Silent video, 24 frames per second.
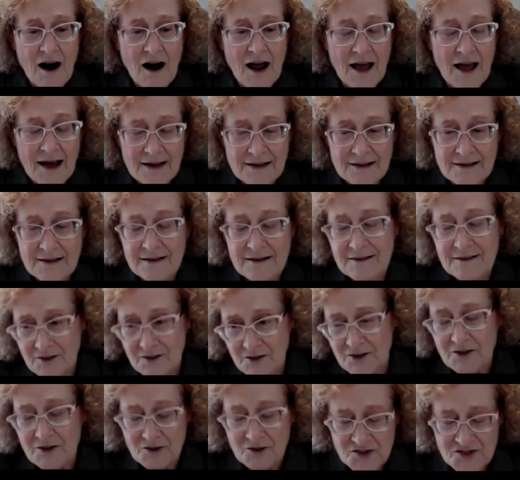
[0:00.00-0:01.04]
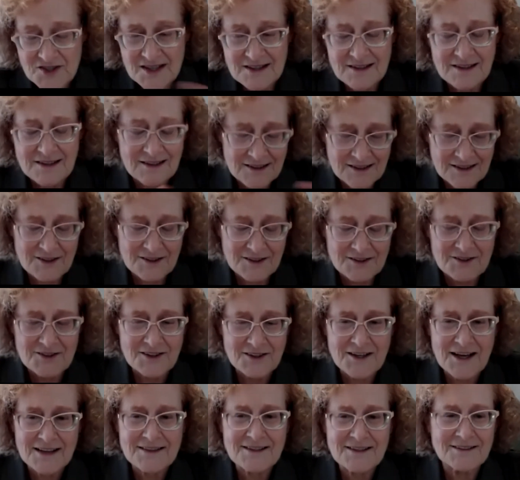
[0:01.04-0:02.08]
And you'll see you'll
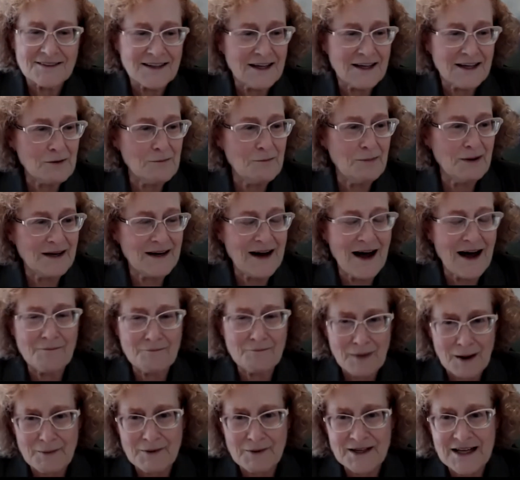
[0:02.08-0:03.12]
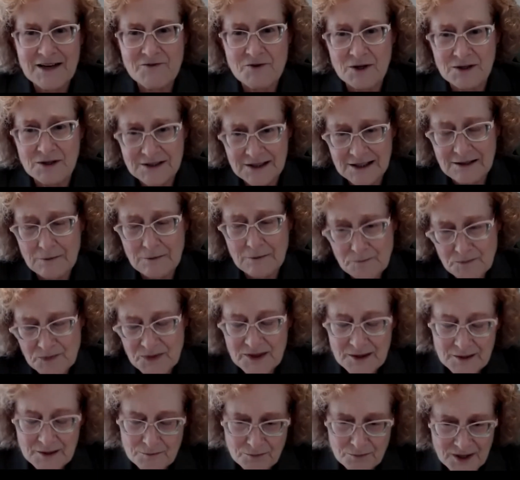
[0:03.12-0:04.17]
get the link, but I'm going to give you a little
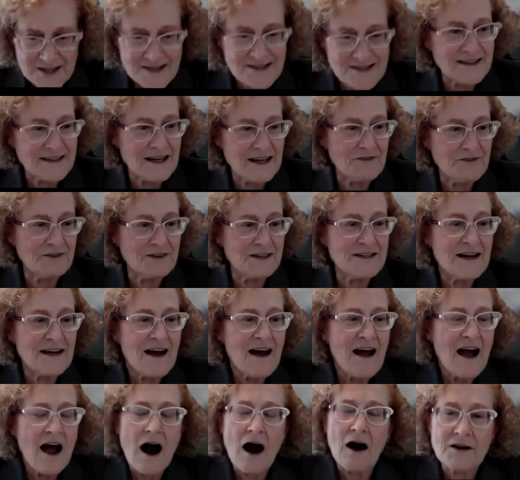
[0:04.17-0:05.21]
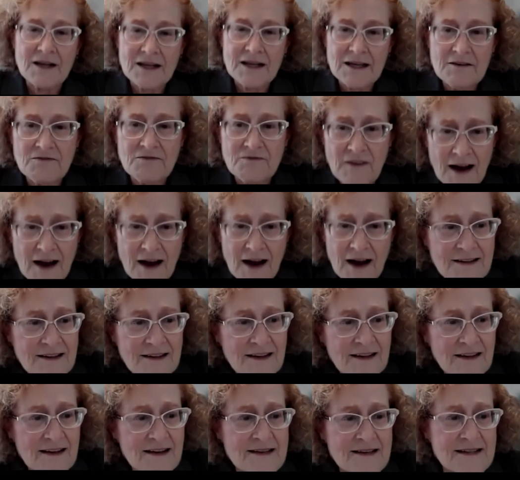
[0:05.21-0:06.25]
précis of it. Our key
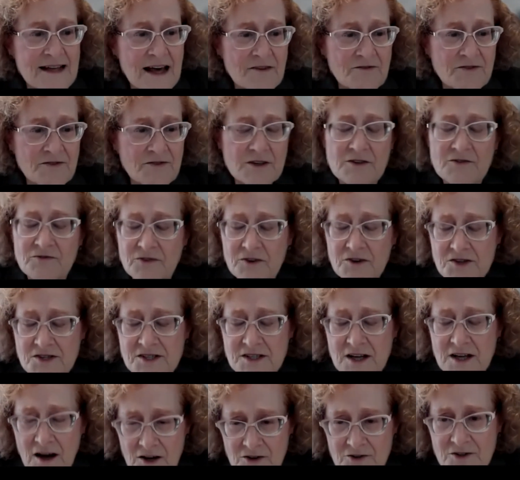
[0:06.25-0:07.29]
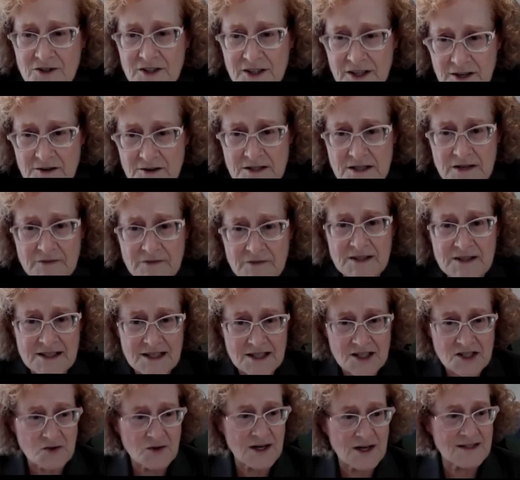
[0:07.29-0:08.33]
finding is that for the first 100 years of its
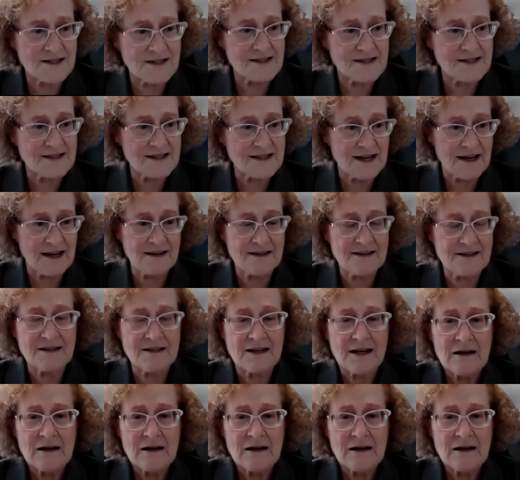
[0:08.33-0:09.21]
history as a state,